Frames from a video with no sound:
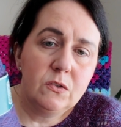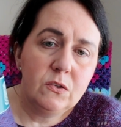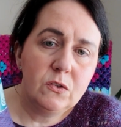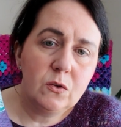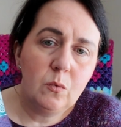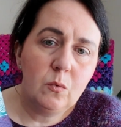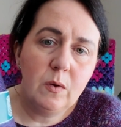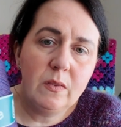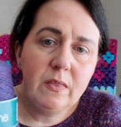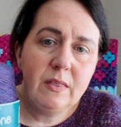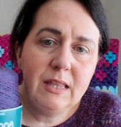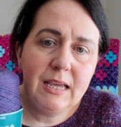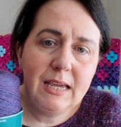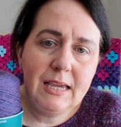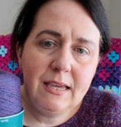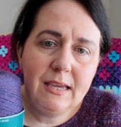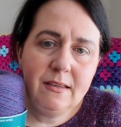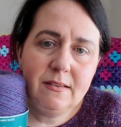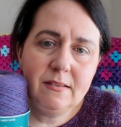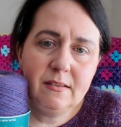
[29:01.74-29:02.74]
So
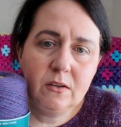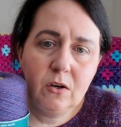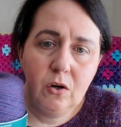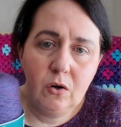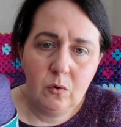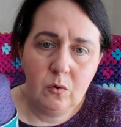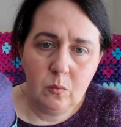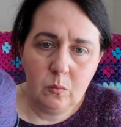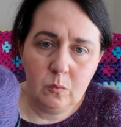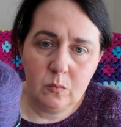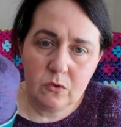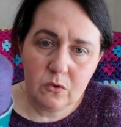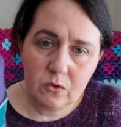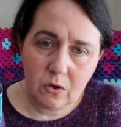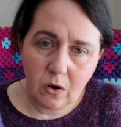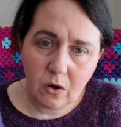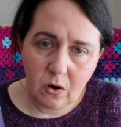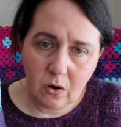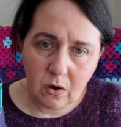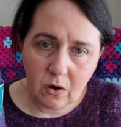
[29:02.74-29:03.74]
these cones
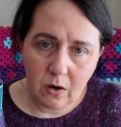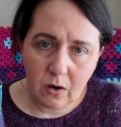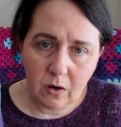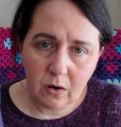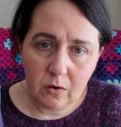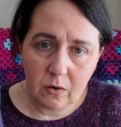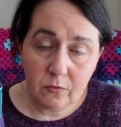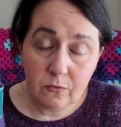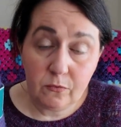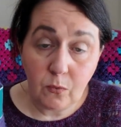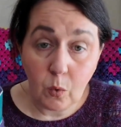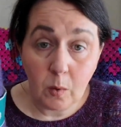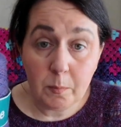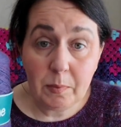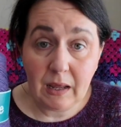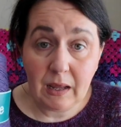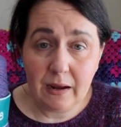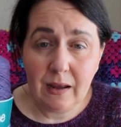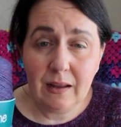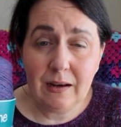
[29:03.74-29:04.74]
are
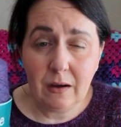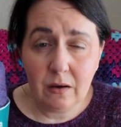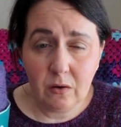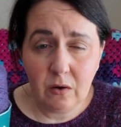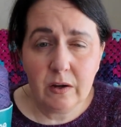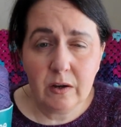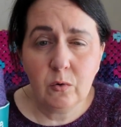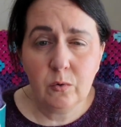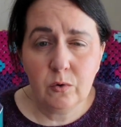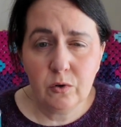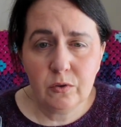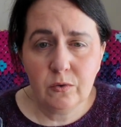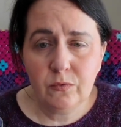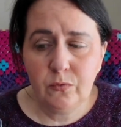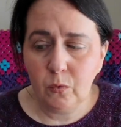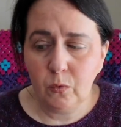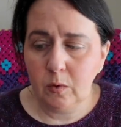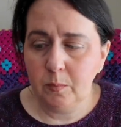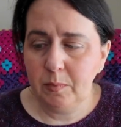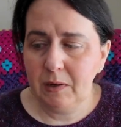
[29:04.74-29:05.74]
4-ply. I ordered the
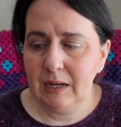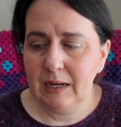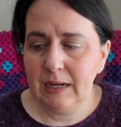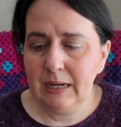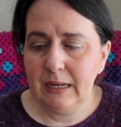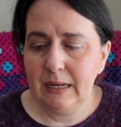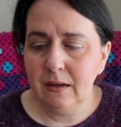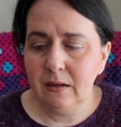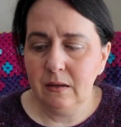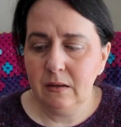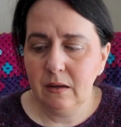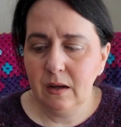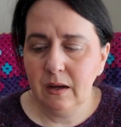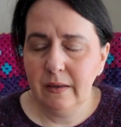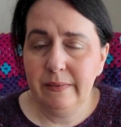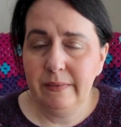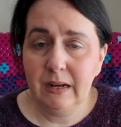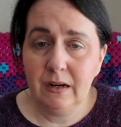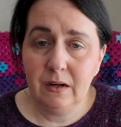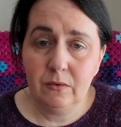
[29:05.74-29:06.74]
4-ply,
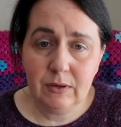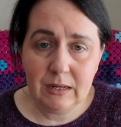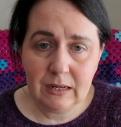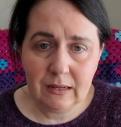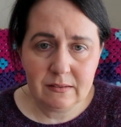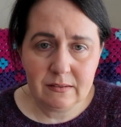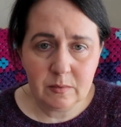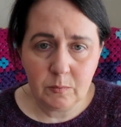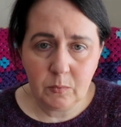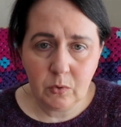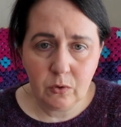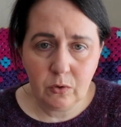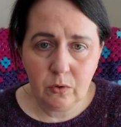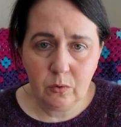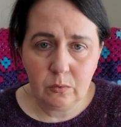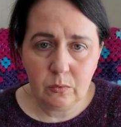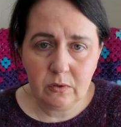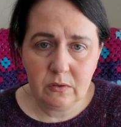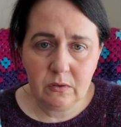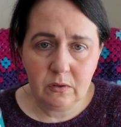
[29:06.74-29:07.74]
and then I realised I'm going to
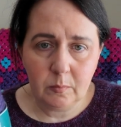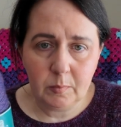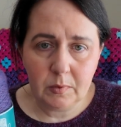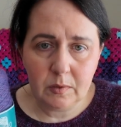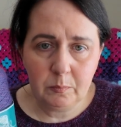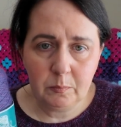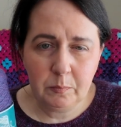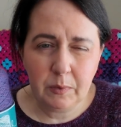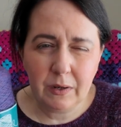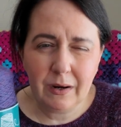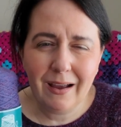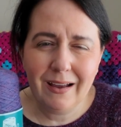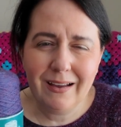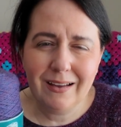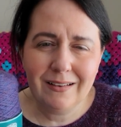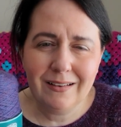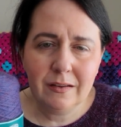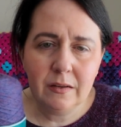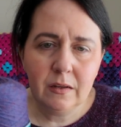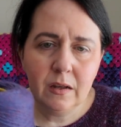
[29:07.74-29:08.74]
hold it double, but
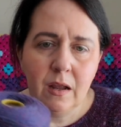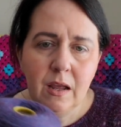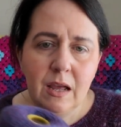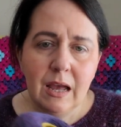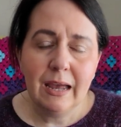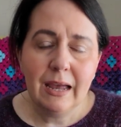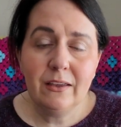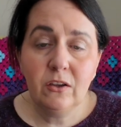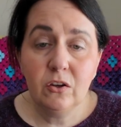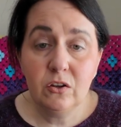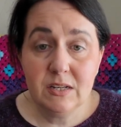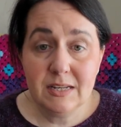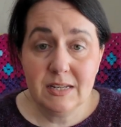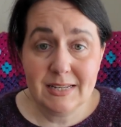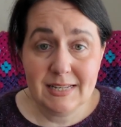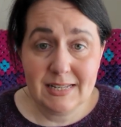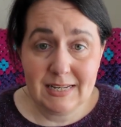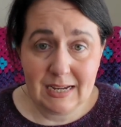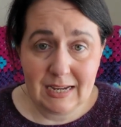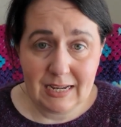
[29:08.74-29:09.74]
I couldn't
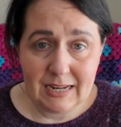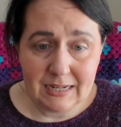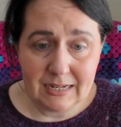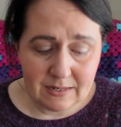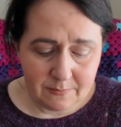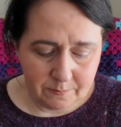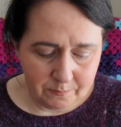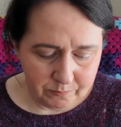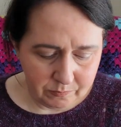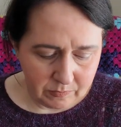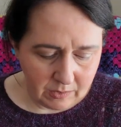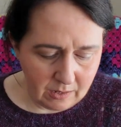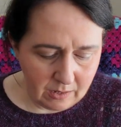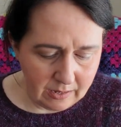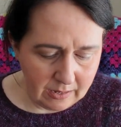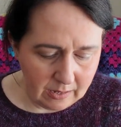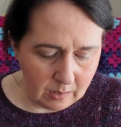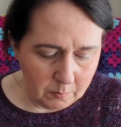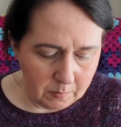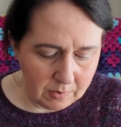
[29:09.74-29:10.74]
decide.
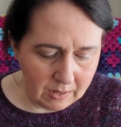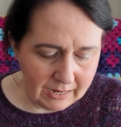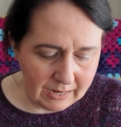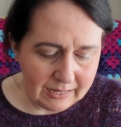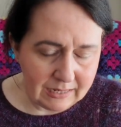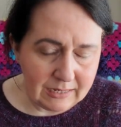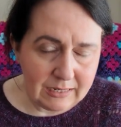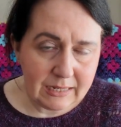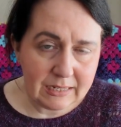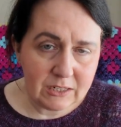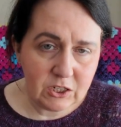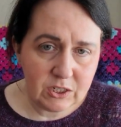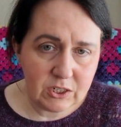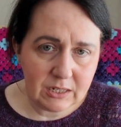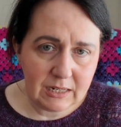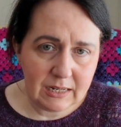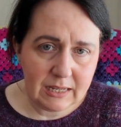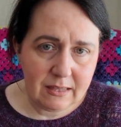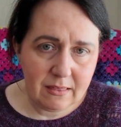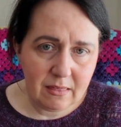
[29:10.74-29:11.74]
I
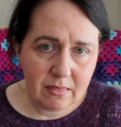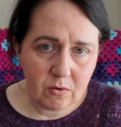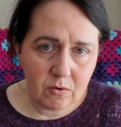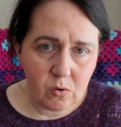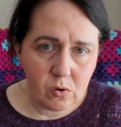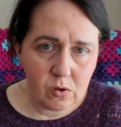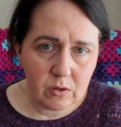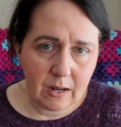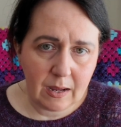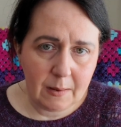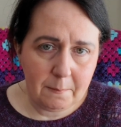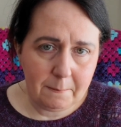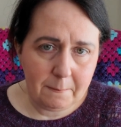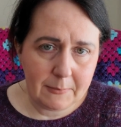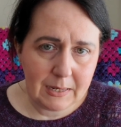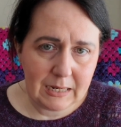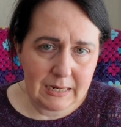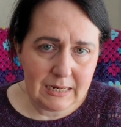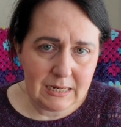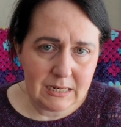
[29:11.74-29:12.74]
initially thought I
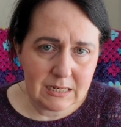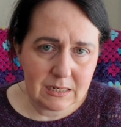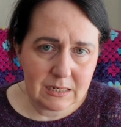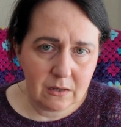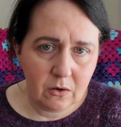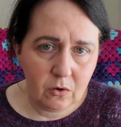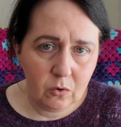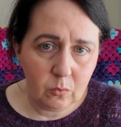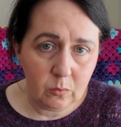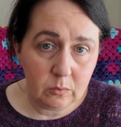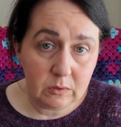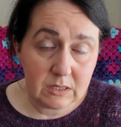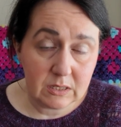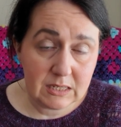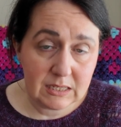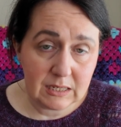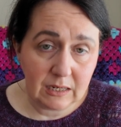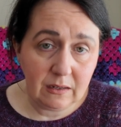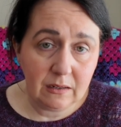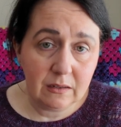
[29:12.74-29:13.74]
might hold it
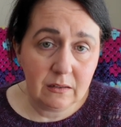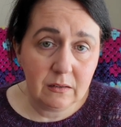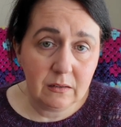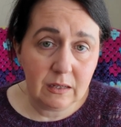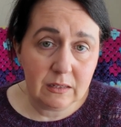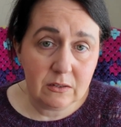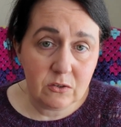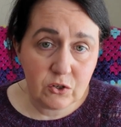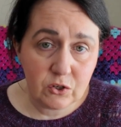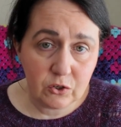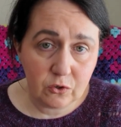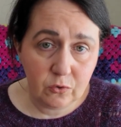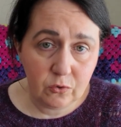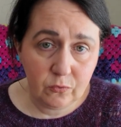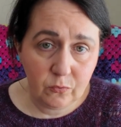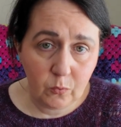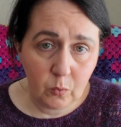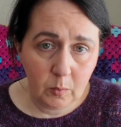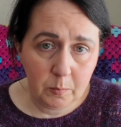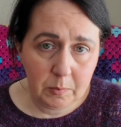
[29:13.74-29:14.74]
single and do
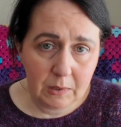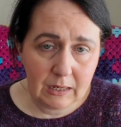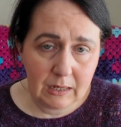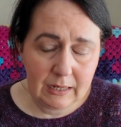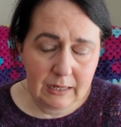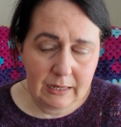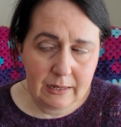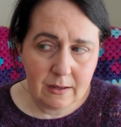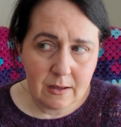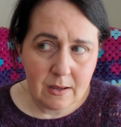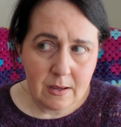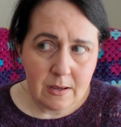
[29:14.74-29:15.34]
4-ply,